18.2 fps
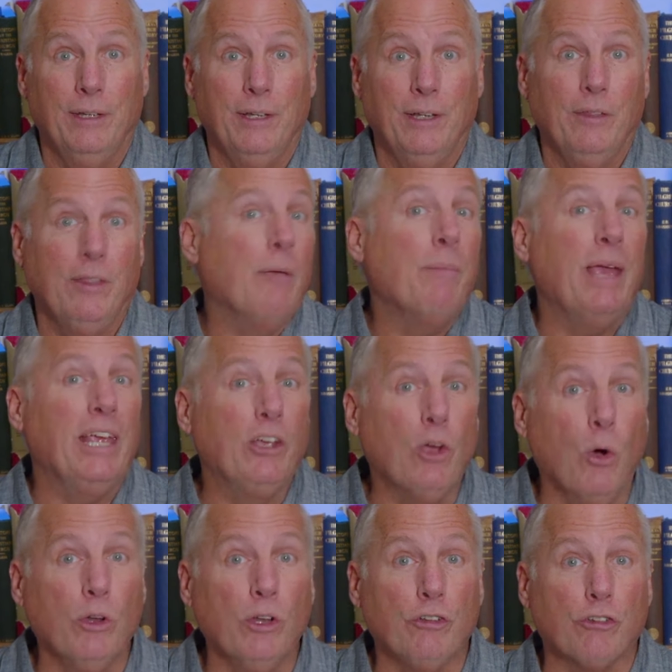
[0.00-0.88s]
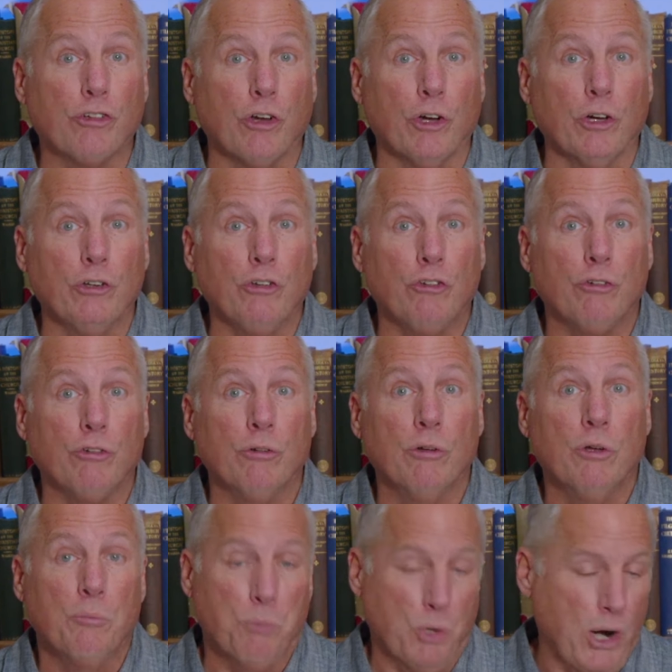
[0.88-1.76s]
They may go to church,
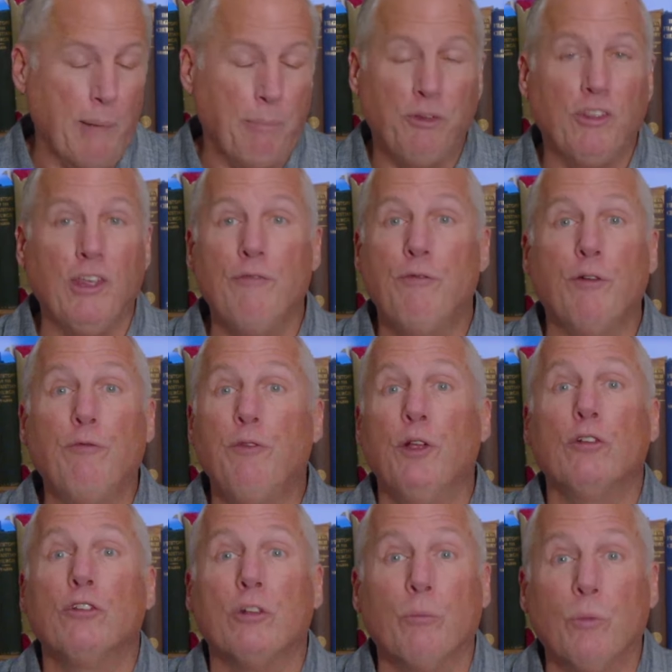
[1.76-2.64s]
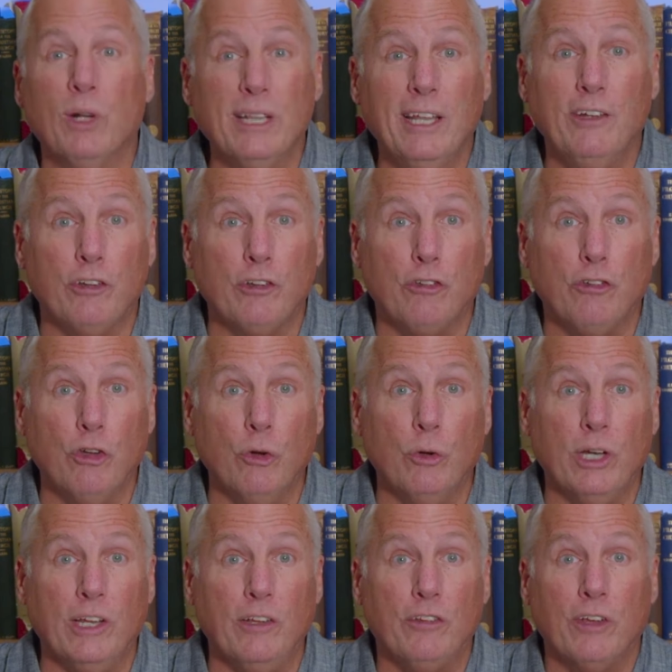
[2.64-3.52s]
perhaps they fulfill some religious
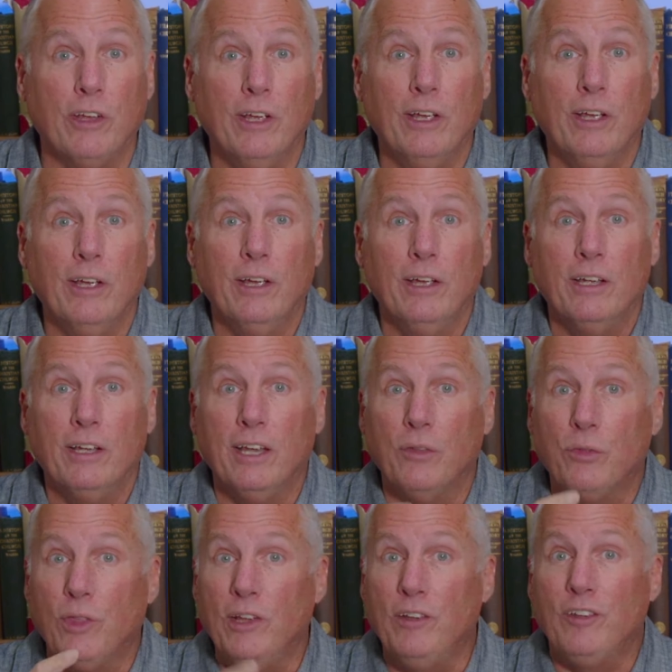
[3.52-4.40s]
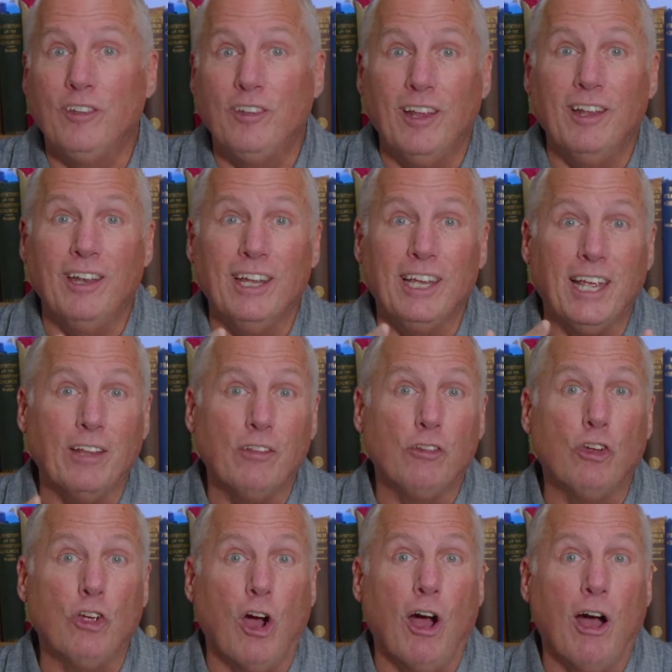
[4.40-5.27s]
duties, yet they sin
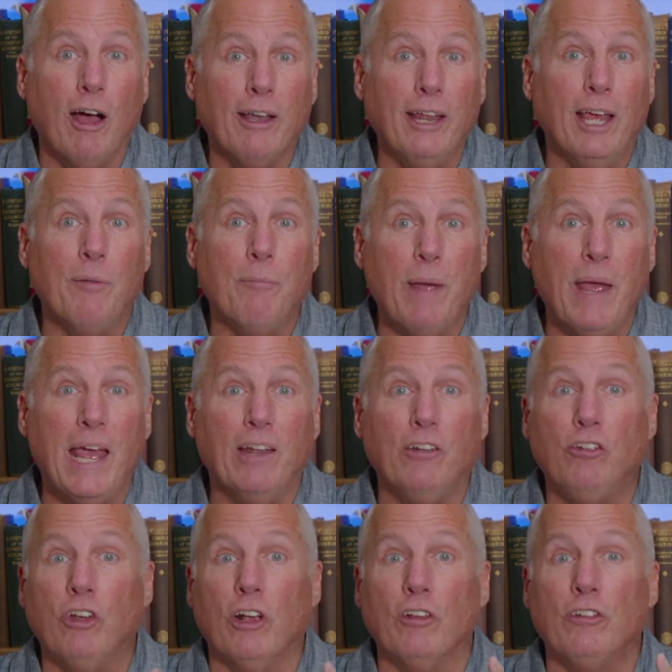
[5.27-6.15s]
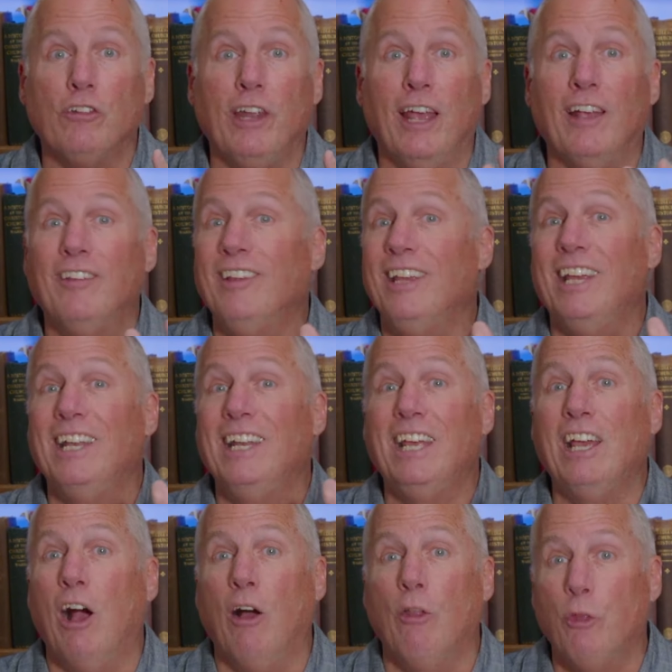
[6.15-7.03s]
against God and man just as
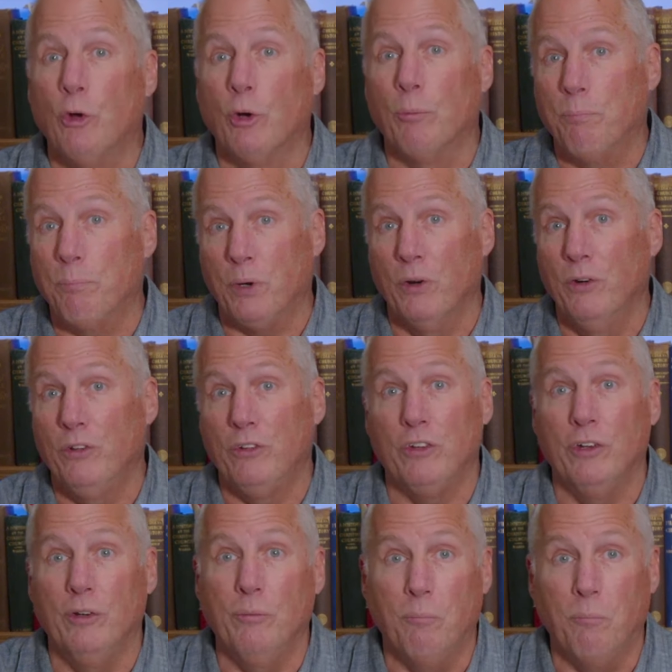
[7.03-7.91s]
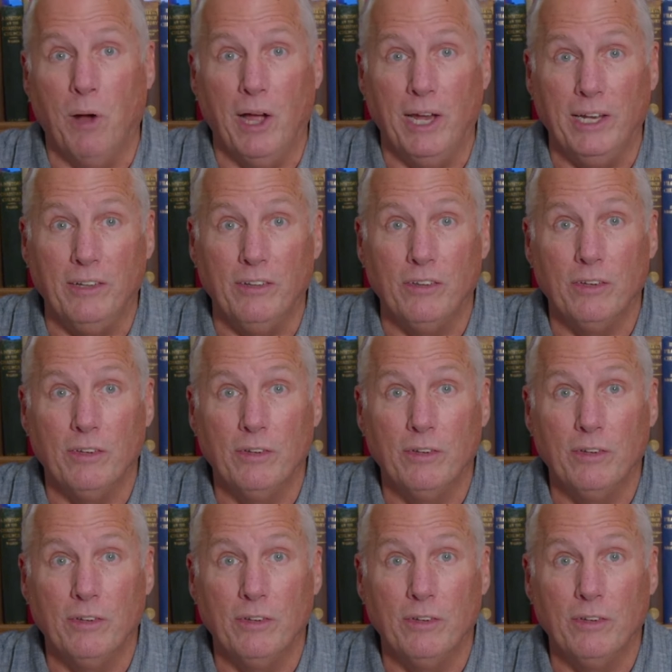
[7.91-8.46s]
any other person might.